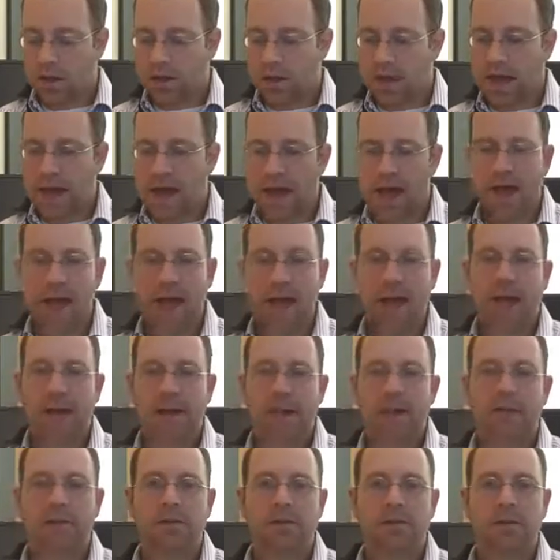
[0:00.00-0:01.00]
That
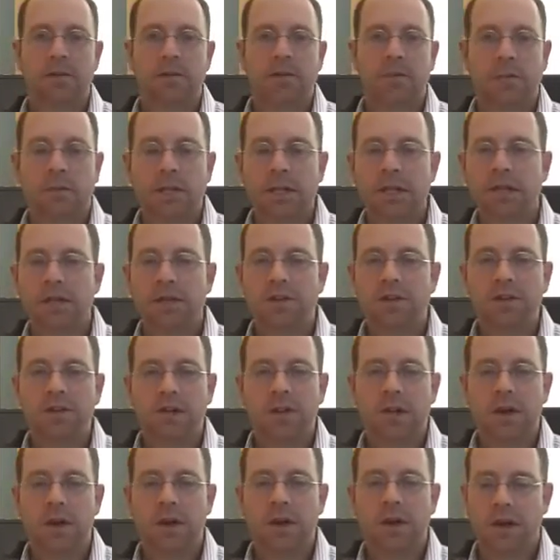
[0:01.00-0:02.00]
ad is completely
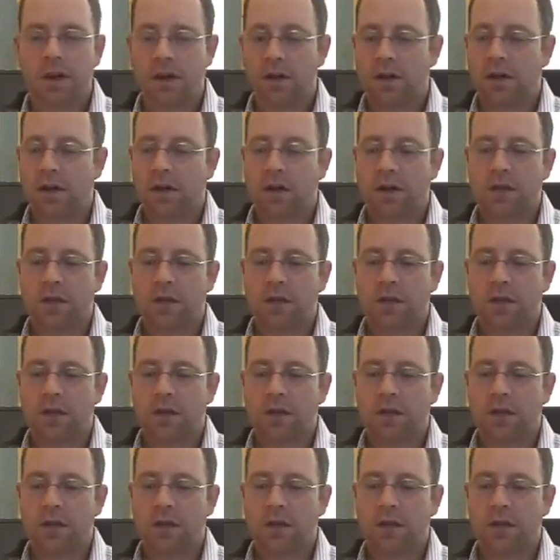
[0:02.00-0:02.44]
generic.